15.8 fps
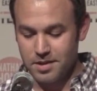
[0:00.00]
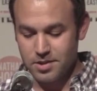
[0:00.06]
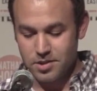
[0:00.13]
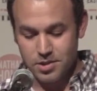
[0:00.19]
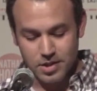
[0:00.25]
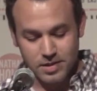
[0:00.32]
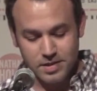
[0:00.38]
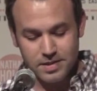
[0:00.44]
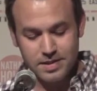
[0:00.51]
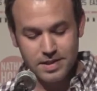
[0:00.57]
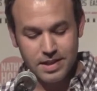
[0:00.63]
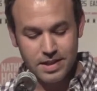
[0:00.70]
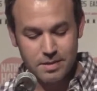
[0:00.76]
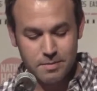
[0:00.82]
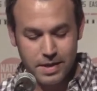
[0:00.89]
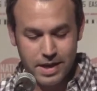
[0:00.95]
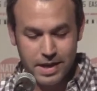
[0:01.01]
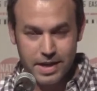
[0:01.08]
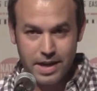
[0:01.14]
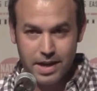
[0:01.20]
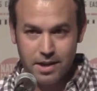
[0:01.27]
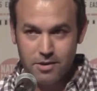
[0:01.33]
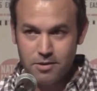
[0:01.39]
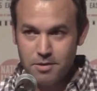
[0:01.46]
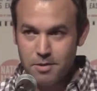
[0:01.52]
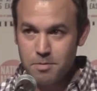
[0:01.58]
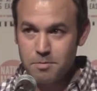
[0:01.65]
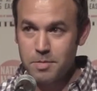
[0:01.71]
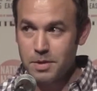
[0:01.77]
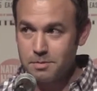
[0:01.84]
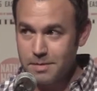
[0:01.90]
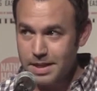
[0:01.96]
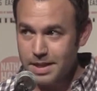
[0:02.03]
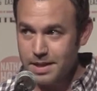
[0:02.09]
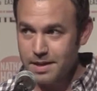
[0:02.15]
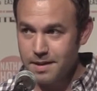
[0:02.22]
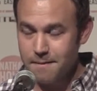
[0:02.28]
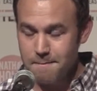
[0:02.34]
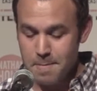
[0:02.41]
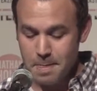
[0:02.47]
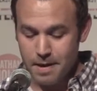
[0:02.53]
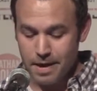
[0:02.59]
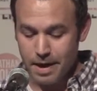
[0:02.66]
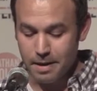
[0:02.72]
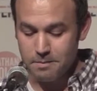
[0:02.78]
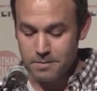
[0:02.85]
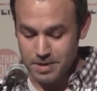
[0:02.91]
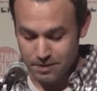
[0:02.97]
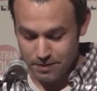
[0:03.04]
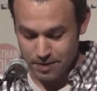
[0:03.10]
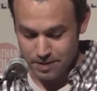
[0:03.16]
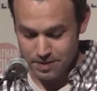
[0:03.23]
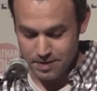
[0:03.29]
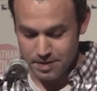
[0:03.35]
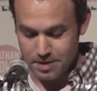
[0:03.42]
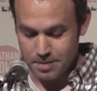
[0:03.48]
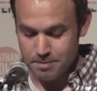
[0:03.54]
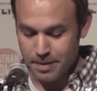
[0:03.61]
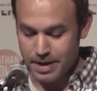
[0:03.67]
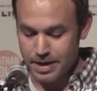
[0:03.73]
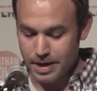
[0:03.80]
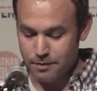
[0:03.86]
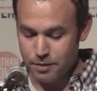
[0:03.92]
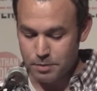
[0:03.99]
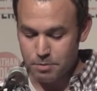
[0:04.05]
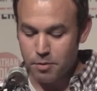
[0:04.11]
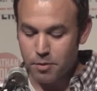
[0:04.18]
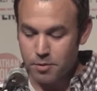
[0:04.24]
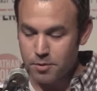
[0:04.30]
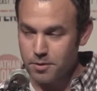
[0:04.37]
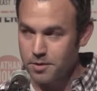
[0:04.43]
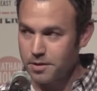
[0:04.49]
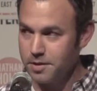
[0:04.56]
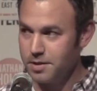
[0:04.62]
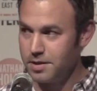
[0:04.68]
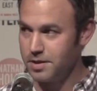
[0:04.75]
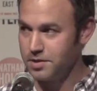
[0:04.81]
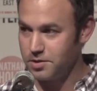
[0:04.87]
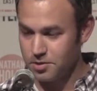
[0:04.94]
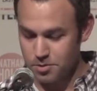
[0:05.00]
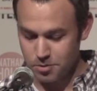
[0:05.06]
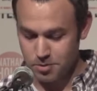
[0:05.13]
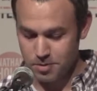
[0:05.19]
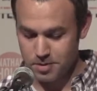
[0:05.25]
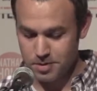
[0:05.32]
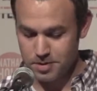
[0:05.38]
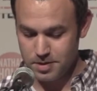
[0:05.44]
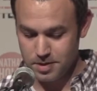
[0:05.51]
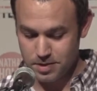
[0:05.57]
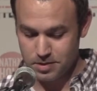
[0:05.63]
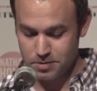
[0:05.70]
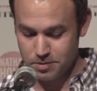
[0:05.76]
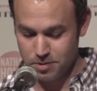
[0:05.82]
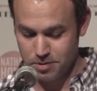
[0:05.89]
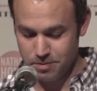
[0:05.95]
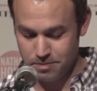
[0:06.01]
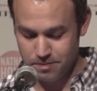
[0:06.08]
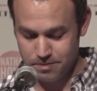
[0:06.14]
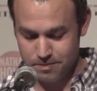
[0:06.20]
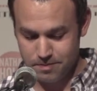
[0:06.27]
Just skin by now. But me, I'm different. My every pore is new to this room.